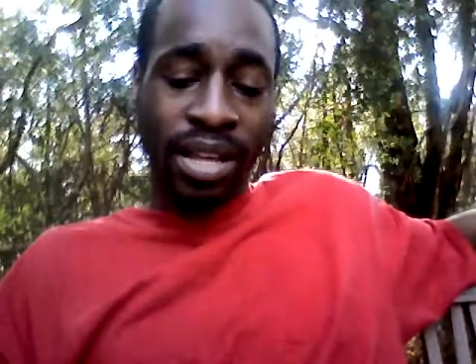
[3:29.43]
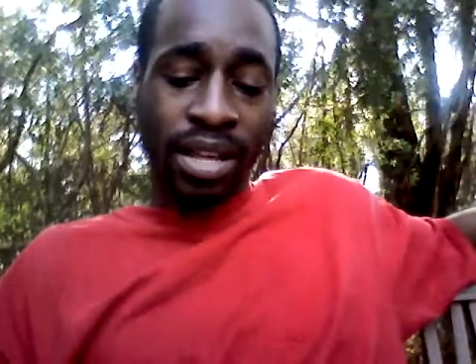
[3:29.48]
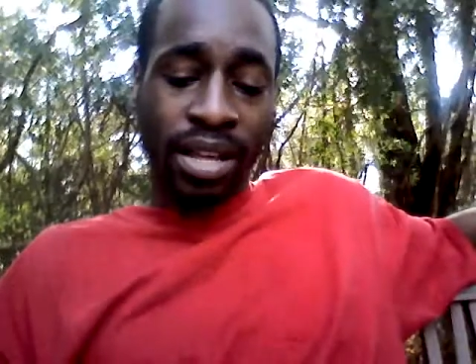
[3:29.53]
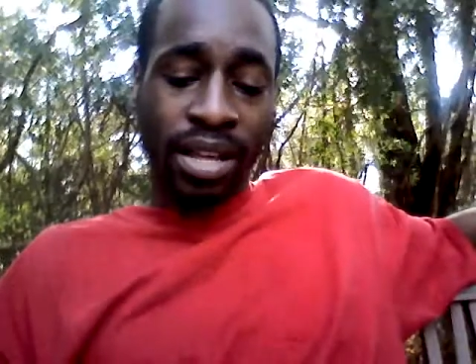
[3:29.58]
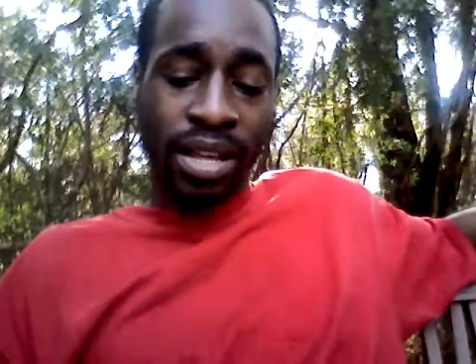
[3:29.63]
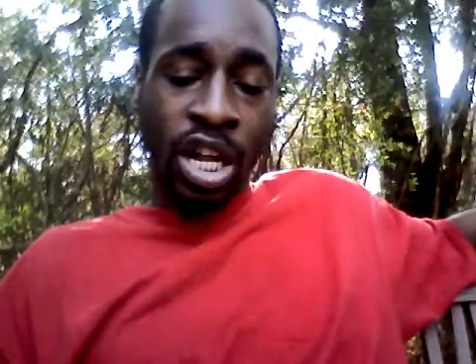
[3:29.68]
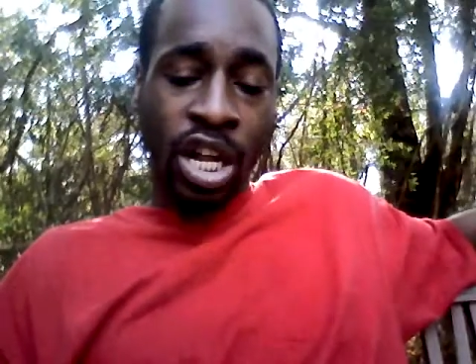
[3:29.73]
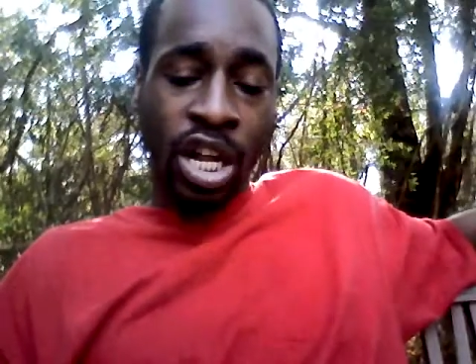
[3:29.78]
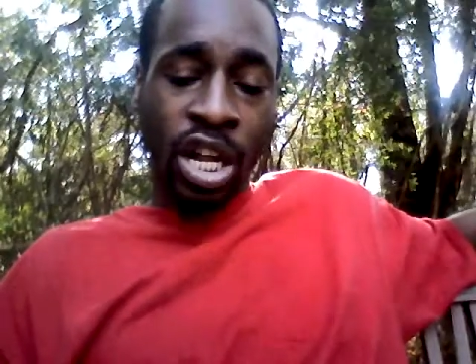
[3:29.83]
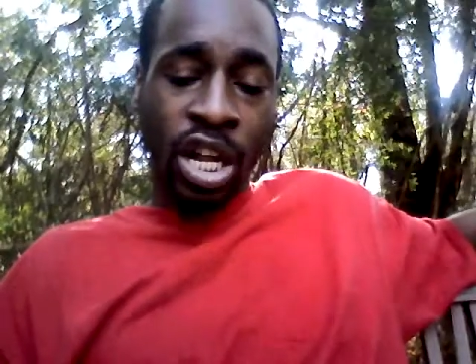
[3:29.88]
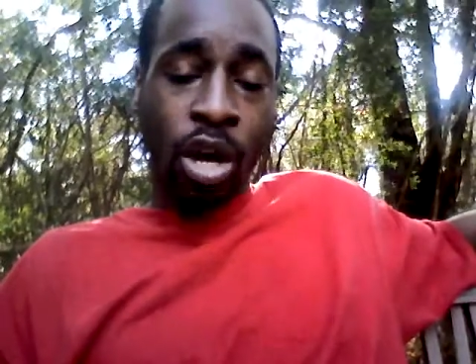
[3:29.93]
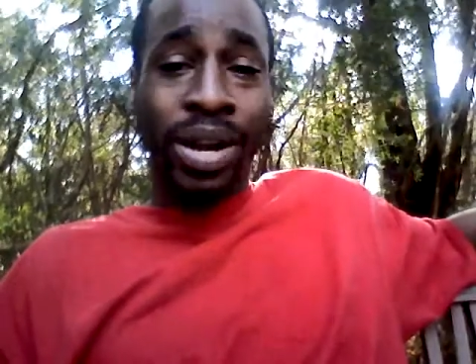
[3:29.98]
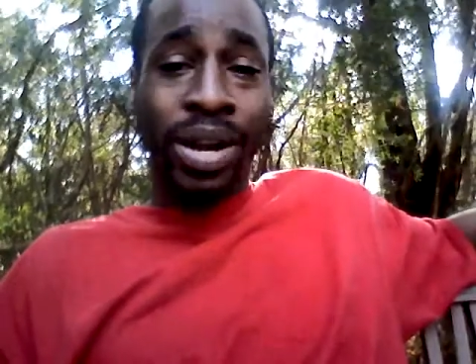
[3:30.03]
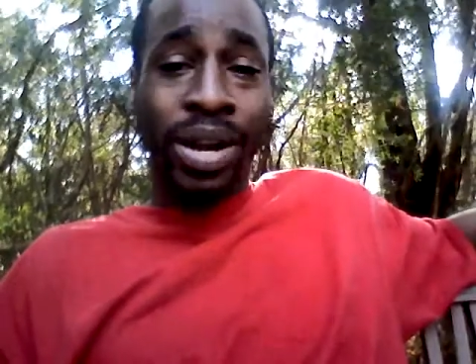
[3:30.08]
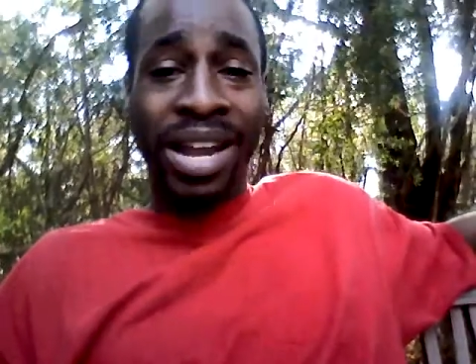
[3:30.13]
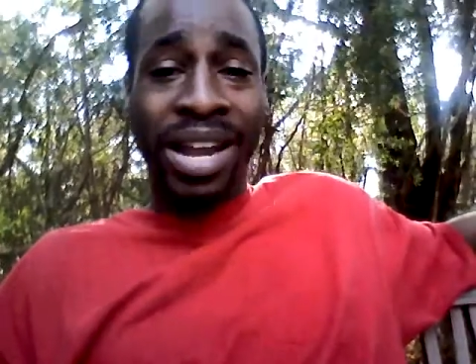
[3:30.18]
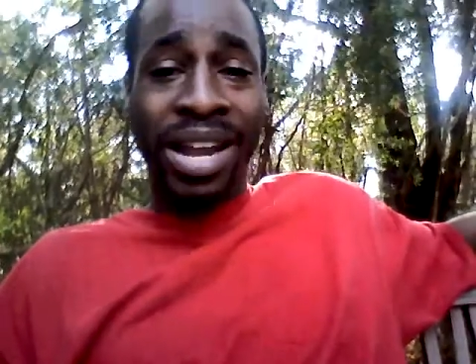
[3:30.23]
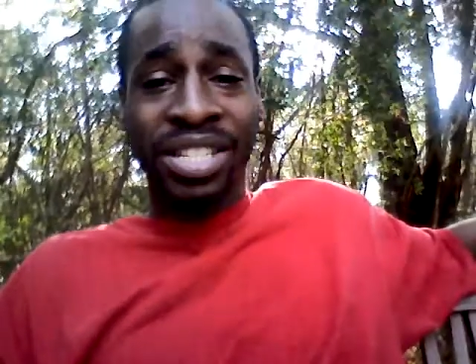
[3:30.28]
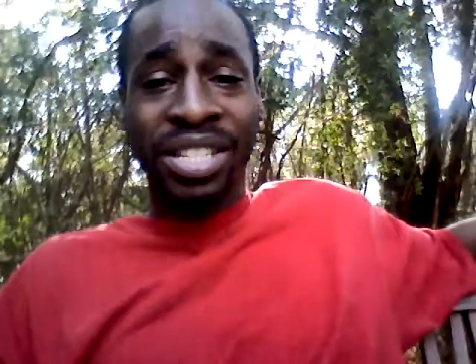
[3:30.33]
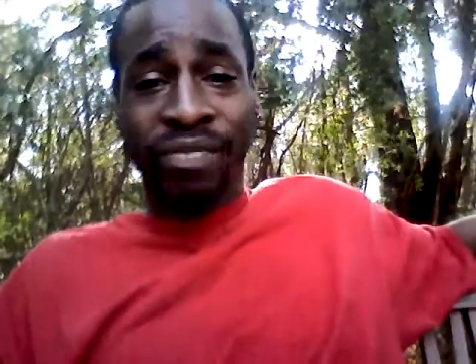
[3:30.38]

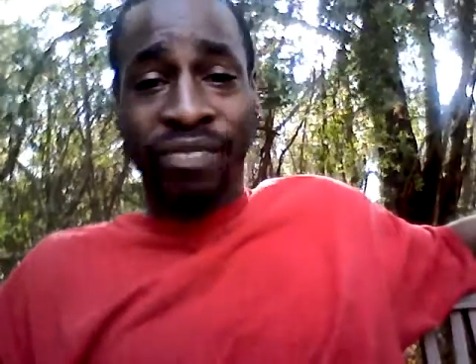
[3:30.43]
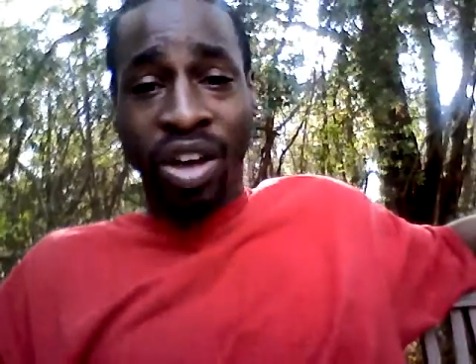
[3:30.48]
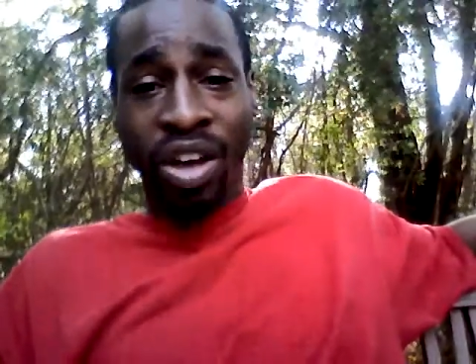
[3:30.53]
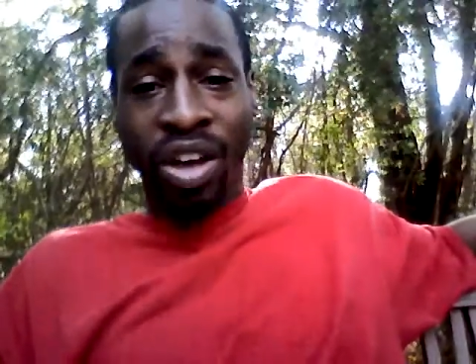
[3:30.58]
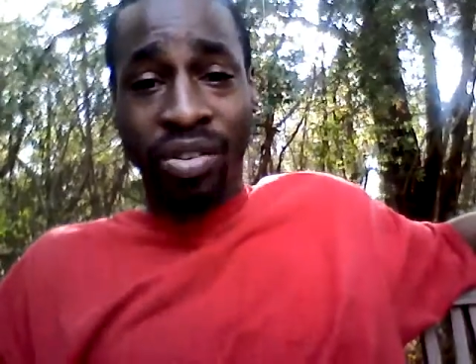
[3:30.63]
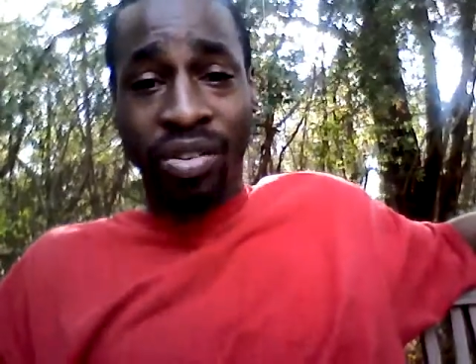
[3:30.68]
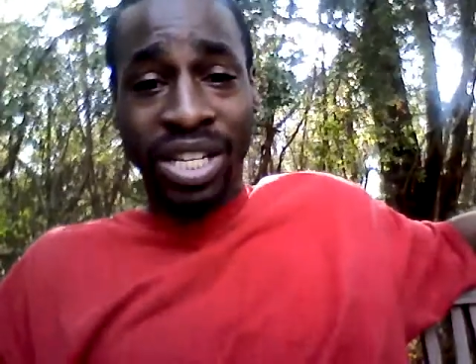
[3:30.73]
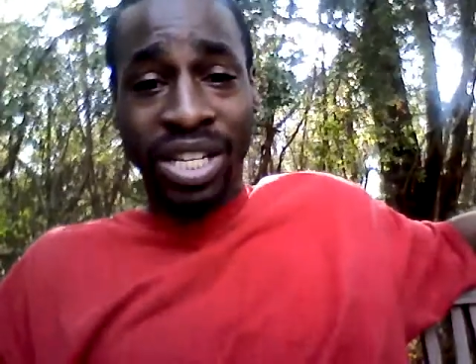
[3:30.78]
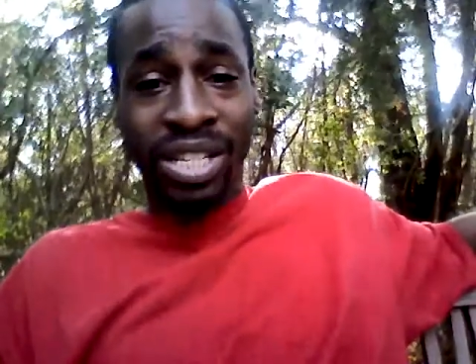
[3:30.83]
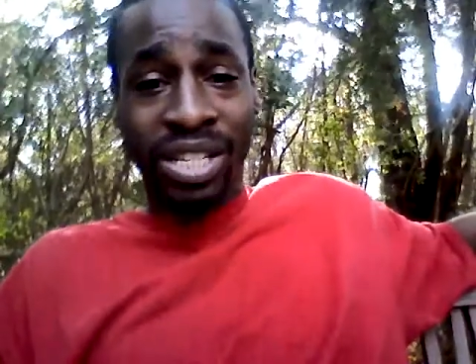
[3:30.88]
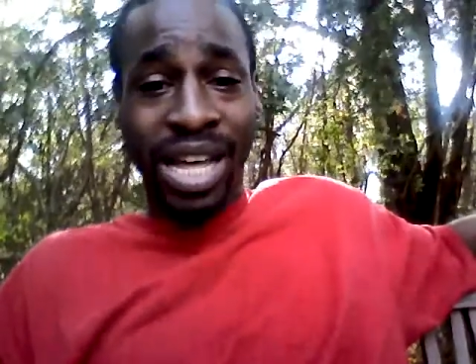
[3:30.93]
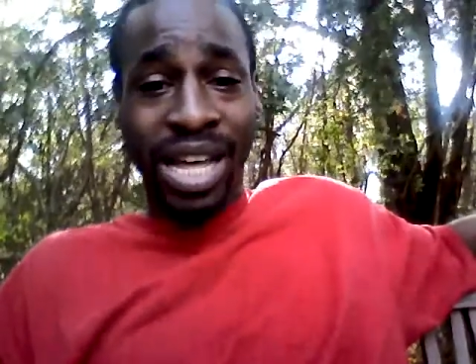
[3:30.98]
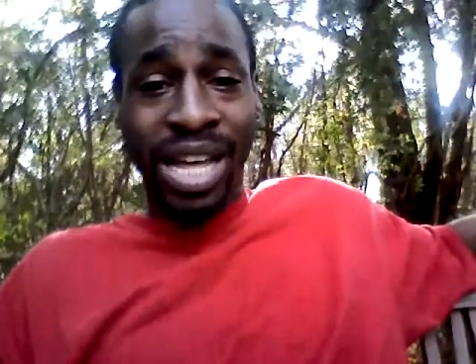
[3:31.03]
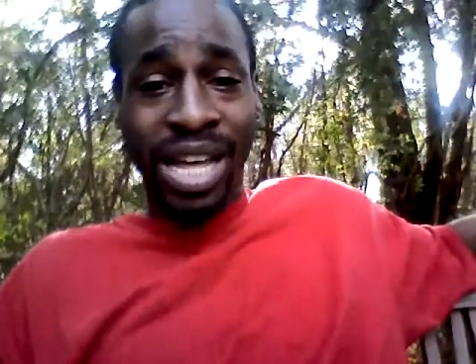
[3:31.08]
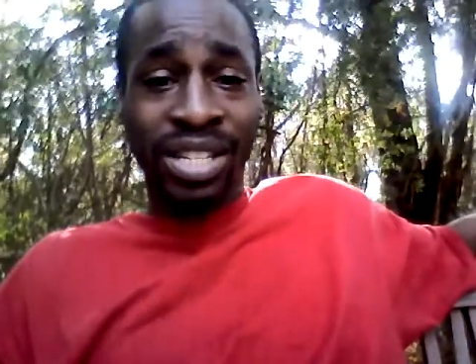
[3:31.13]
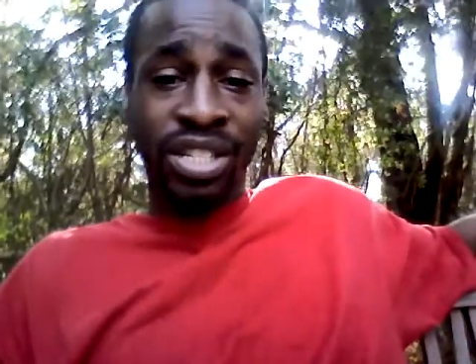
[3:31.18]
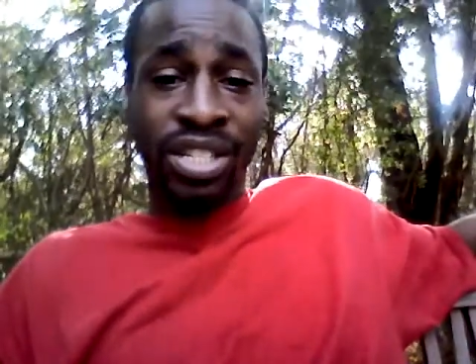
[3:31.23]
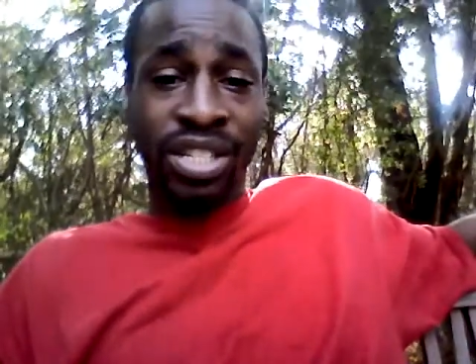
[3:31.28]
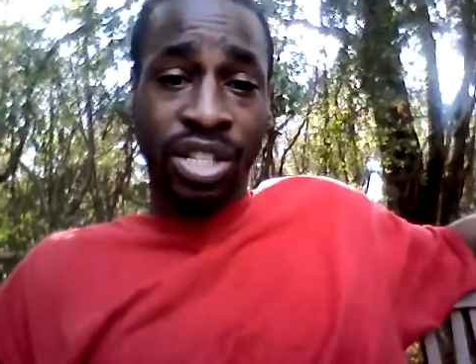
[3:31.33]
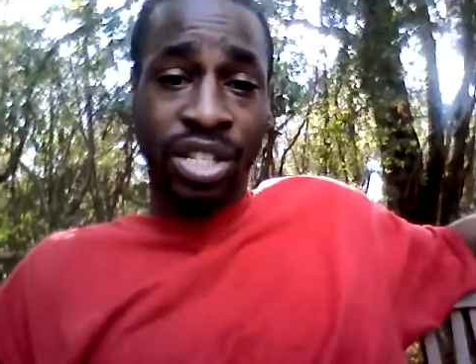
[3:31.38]
knowledge is a foundation, knowledge
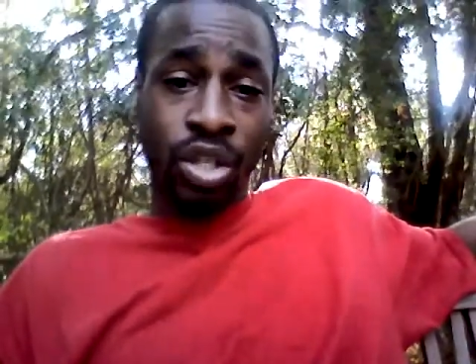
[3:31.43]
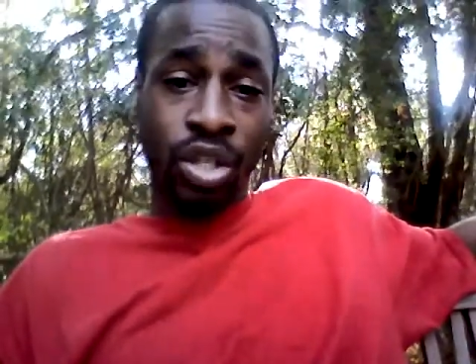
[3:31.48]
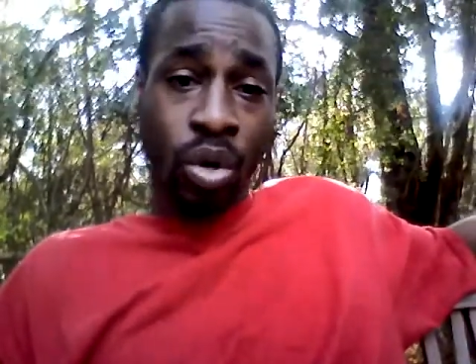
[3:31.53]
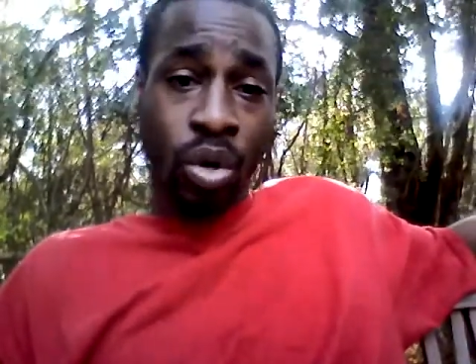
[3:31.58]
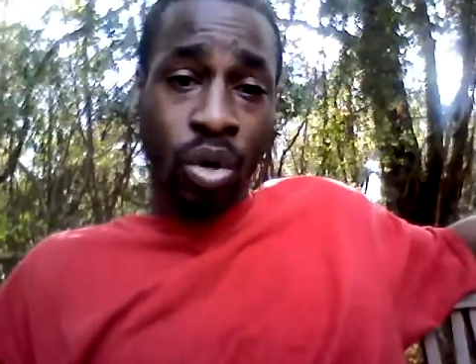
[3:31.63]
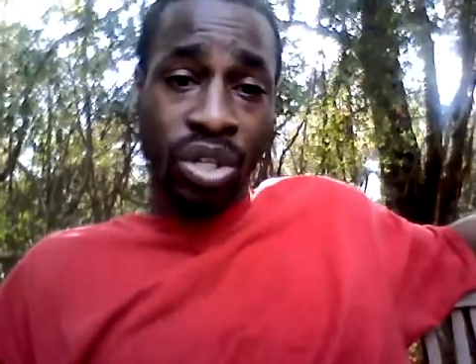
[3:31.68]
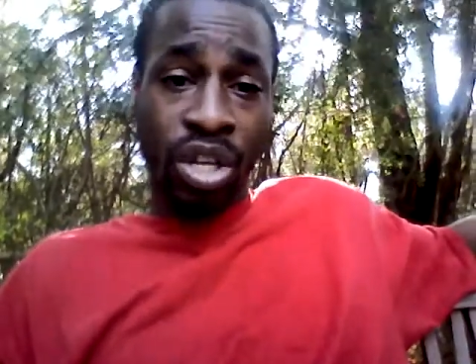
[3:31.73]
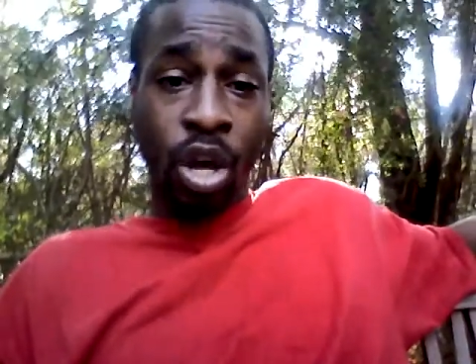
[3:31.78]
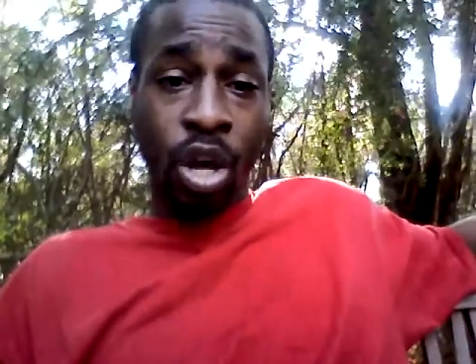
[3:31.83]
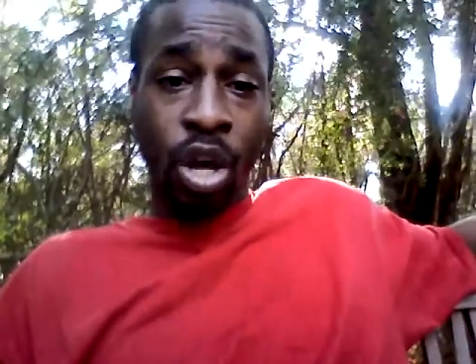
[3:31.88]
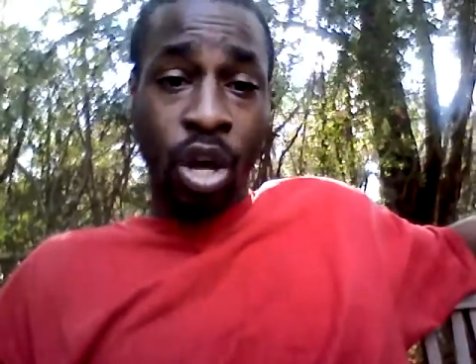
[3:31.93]
is a source,